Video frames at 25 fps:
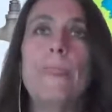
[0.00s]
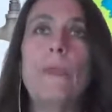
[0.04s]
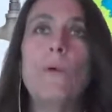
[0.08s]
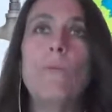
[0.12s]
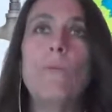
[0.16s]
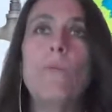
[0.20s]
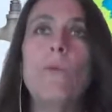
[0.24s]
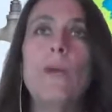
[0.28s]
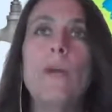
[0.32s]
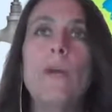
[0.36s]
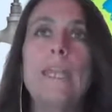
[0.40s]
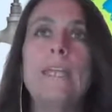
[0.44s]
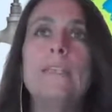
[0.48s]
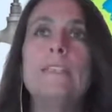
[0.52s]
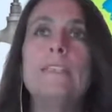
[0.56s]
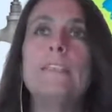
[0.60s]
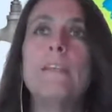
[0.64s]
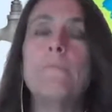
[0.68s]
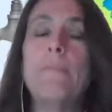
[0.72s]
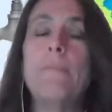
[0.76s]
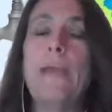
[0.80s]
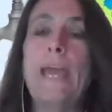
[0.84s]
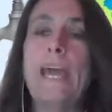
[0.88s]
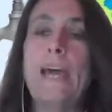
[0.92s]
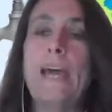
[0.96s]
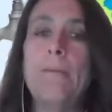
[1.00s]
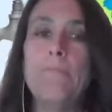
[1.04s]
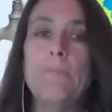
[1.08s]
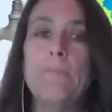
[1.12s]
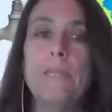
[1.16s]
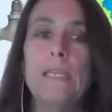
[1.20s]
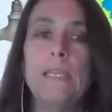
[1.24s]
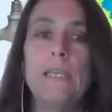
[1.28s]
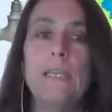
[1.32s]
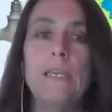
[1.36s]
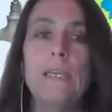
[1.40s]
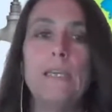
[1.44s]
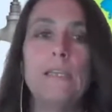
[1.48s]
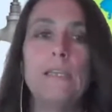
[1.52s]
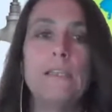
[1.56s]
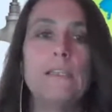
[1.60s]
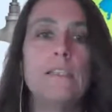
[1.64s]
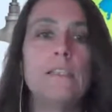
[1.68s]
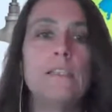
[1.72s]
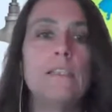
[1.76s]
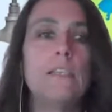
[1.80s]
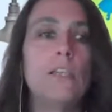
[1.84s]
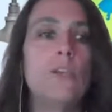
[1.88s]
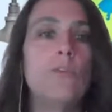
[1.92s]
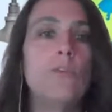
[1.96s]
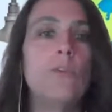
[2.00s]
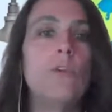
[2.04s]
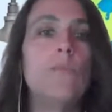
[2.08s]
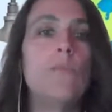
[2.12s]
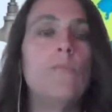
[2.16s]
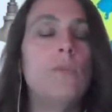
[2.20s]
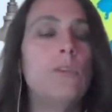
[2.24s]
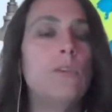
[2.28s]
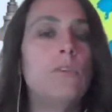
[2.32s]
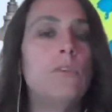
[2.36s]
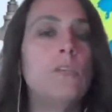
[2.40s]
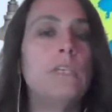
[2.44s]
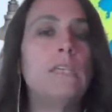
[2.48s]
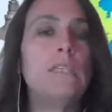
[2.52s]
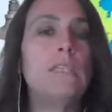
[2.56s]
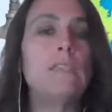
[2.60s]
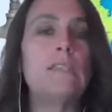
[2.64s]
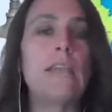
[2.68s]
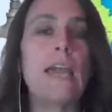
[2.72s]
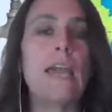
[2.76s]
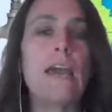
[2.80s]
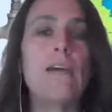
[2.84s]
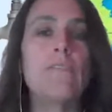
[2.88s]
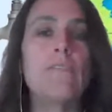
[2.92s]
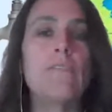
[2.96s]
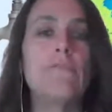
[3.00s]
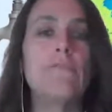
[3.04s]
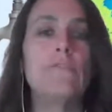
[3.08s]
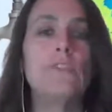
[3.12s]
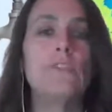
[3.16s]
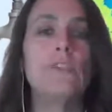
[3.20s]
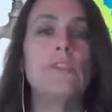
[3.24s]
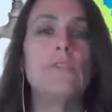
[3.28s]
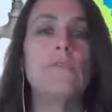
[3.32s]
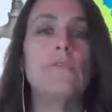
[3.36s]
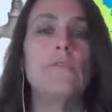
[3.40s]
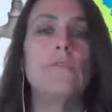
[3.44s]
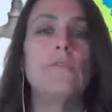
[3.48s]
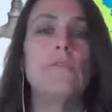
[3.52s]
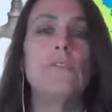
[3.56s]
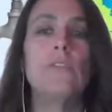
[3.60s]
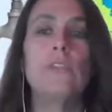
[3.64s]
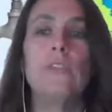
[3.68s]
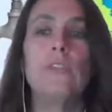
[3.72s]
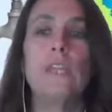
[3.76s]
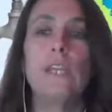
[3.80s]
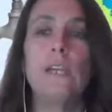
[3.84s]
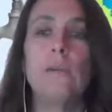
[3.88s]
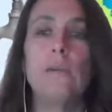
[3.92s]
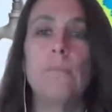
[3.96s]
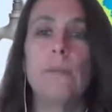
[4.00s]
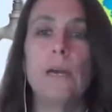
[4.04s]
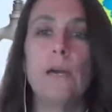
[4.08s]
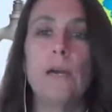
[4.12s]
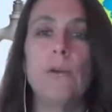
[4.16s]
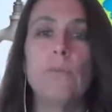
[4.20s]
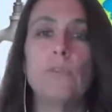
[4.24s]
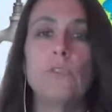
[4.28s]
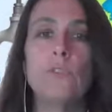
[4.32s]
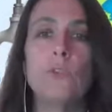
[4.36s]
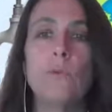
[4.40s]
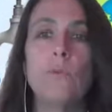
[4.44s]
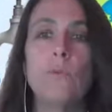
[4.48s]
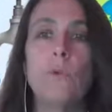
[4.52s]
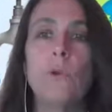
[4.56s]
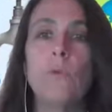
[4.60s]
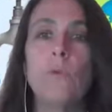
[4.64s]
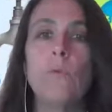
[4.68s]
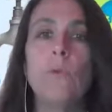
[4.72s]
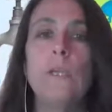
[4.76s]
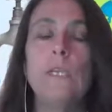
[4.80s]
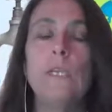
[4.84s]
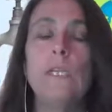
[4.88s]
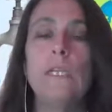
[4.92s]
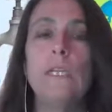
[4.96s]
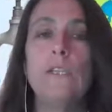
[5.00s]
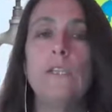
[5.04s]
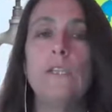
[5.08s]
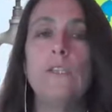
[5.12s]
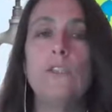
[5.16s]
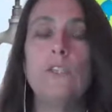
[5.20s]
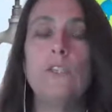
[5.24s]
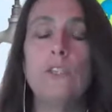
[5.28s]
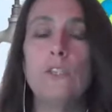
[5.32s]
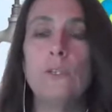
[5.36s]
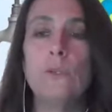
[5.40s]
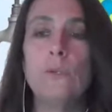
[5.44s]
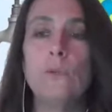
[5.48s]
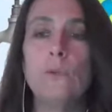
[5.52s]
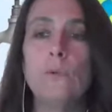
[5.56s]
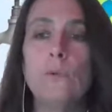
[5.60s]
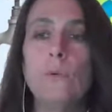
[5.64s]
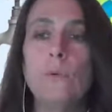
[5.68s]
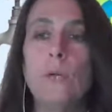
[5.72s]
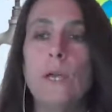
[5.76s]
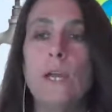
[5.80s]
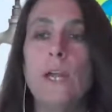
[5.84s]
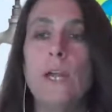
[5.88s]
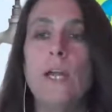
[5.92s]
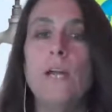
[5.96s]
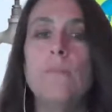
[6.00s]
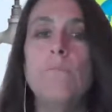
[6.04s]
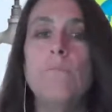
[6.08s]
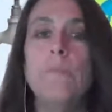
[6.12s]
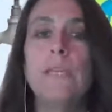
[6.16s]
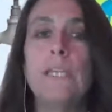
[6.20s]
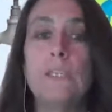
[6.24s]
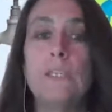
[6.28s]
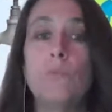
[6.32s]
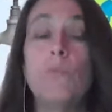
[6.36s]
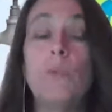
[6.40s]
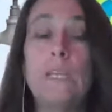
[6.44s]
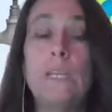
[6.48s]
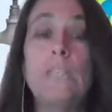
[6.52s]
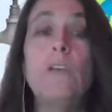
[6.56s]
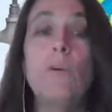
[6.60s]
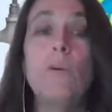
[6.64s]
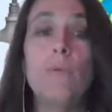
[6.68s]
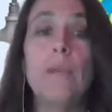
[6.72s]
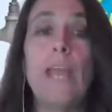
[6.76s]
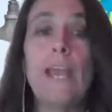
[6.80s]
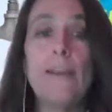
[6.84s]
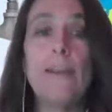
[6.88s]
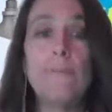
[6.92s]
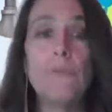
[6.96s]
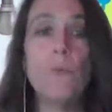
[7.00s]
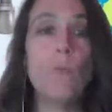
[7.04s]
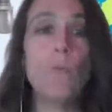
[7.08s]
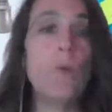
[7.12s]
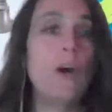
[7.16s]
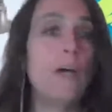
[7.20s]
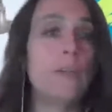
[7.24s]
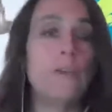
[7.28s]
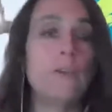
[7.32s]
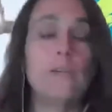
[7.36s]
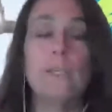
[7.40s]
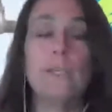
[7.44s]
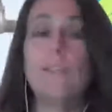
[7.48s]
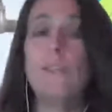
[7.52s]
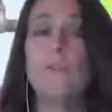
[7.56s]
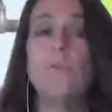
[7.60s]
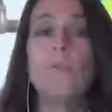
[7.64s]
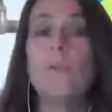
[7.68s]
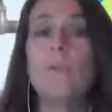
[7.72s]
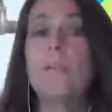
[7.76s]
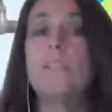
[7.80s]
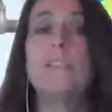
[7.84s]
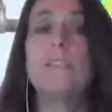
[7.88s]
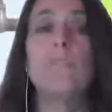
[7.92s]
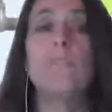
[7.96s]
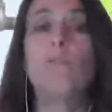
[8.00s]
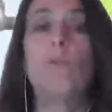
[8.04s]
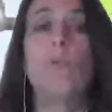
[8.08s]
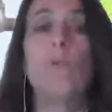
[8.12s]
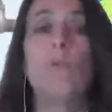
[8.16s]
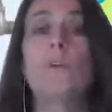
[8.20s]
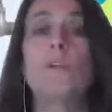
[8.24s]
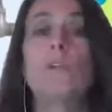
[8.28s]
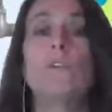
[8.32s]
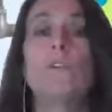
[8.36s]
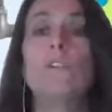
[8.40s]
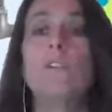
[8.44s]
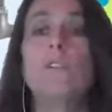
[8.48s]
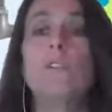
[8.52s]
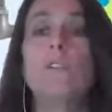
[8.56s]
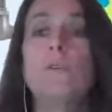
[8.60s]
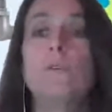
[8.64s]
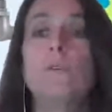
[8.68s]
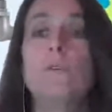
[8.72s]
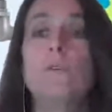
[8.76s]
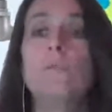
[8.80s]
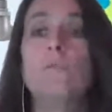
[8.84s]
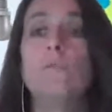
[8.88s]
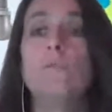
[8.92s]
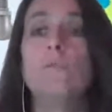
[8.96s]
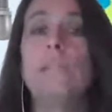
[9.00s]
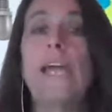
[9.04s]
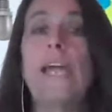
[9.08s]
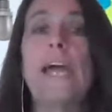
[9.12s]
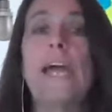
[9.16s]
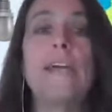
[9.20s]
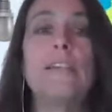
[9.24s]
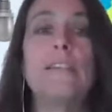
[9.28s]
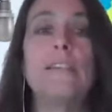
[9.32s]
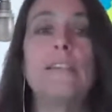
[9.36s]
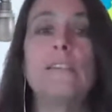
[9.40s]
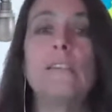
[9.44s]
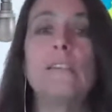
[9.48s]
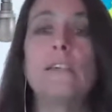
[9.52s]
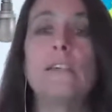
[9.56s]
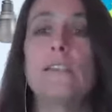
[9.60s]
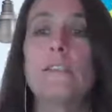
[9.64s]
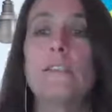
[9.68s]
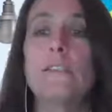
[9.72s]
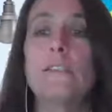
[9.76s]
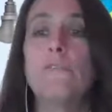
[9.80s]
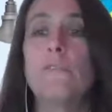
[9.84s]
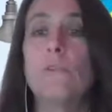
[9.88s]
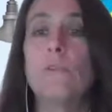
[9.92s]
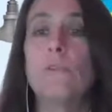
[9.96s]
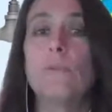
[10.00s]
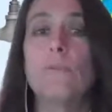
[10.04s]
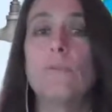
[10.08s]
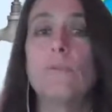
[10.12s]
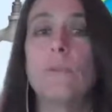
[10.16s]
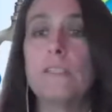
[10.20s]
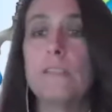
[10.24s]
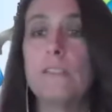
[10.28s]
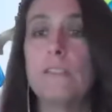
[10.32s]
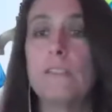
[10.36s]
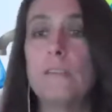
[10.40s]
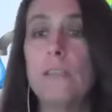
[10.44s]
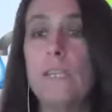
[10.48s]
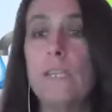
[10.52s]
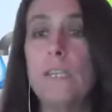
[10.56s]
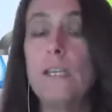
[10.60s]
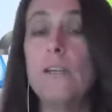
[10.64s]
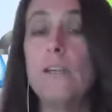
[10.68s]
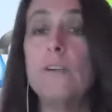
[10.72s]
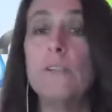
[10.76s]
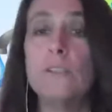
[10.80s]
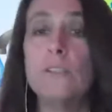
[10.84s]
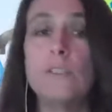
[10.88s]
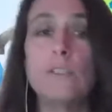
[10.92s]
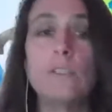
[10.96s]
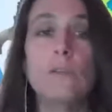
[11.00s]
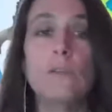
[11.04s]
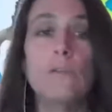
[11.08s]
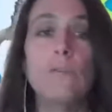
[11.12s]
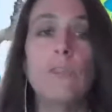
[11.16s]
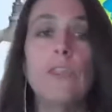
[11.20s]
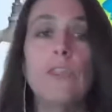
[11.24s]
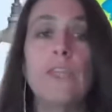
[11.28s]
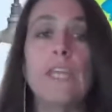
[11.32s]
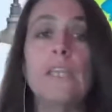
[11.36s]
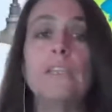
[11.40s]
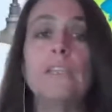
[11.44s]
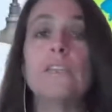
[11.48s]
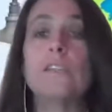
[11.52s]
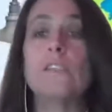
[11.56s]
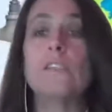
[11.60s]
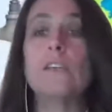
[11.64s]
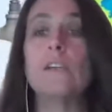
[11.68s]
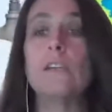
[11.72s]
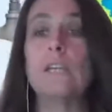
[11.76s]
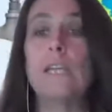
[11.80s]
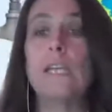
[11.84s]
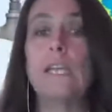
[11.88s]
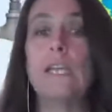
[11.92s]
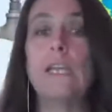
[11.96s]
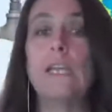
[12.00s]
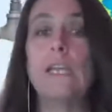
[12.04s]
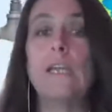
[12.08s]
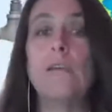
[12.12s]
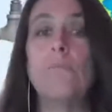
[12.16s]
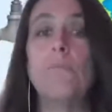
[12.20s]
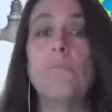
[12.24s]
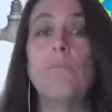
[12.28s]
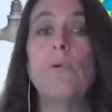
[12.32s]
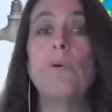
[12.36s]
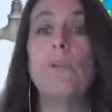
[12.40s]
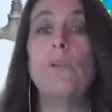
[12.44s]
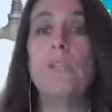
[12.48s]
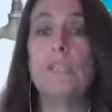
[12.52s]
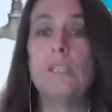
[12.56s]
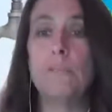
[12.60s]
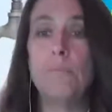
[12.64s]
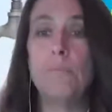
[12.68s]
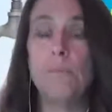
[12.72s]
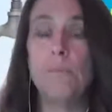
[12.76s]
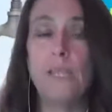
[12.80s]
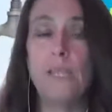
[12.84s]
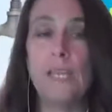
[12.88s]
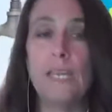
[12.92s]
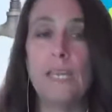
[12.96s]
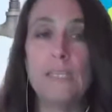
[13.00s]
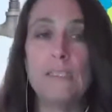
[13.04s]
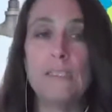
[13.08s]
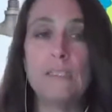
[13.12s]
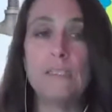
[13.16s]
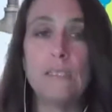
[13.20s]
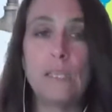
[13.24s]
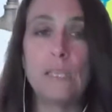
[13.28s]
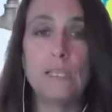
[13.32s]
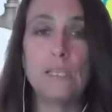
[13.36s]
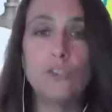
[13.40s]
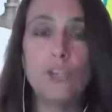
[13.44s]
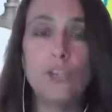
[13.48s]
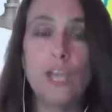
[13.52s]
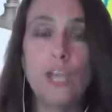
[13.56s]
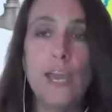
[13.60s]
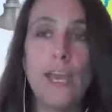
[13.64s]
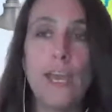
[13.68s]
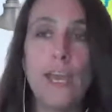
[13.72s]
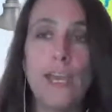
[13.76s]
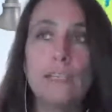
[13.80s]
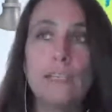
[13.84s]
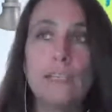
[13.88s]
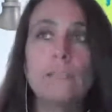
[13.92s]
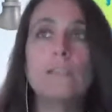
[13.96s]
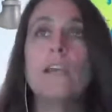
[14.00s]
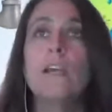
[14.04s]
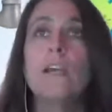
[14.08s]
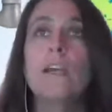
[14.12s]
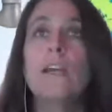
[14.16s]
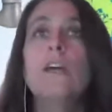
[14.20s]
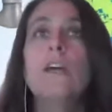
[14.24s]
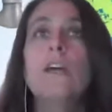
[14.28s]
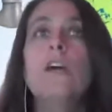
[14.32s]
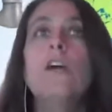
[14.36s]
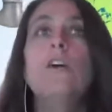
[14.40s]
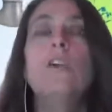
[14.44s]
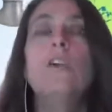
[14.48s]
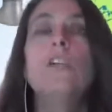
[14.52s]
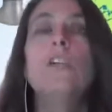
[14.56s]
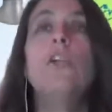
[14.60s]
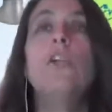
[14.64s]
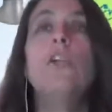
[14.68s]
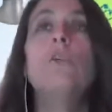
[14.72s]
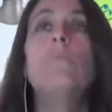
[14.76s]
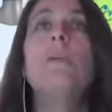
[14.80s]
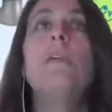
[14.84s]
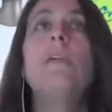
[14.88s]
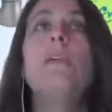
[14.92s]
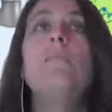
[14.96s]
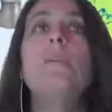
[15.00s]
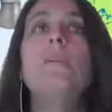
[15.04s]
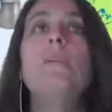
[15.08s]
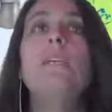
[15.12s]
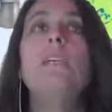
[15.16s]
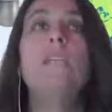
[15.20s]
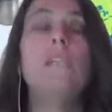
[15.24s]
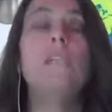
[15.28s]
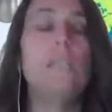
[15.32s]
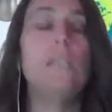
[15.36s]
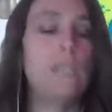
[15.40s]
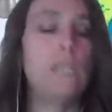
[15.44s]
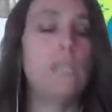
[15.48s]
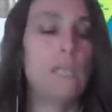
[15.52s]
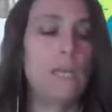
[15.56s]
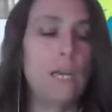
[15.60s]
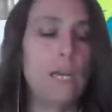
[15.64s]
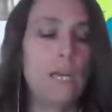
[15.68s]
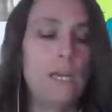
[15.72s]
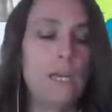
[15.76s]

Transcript: what ends up happening is, communities have to think about, so what are we going to do? Because we don't have the water in the reservoir to last us for the rest of the year. And so things start getting put into place, such as, maybe